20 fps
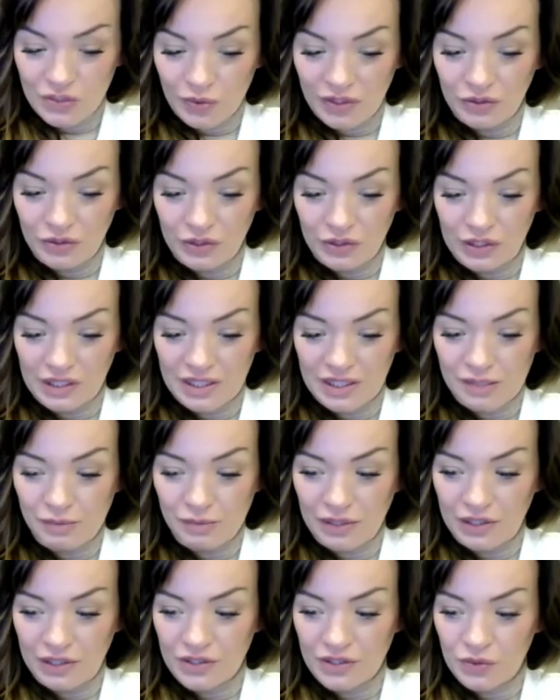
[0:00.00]
went through an
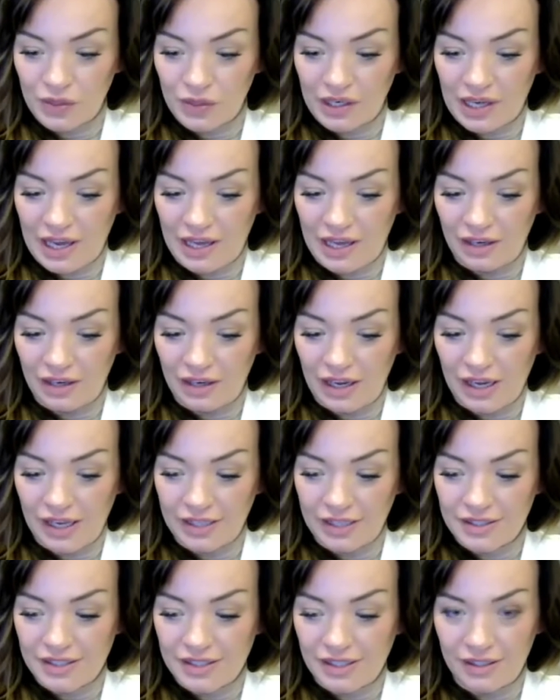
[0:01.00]
experience where I had
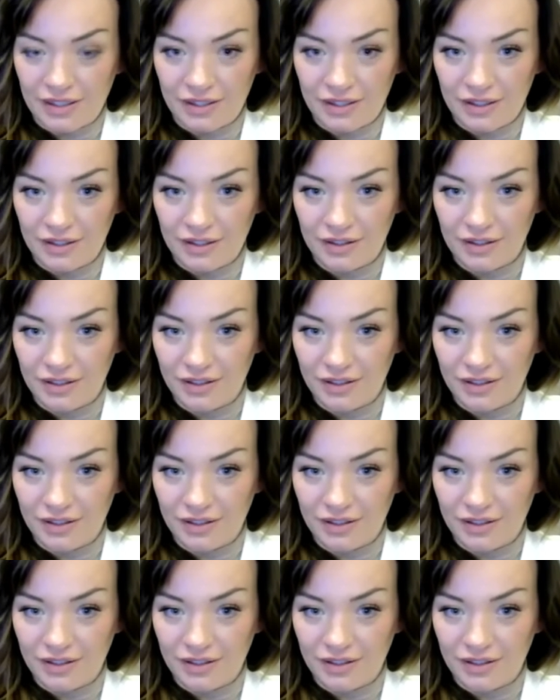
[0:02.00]
18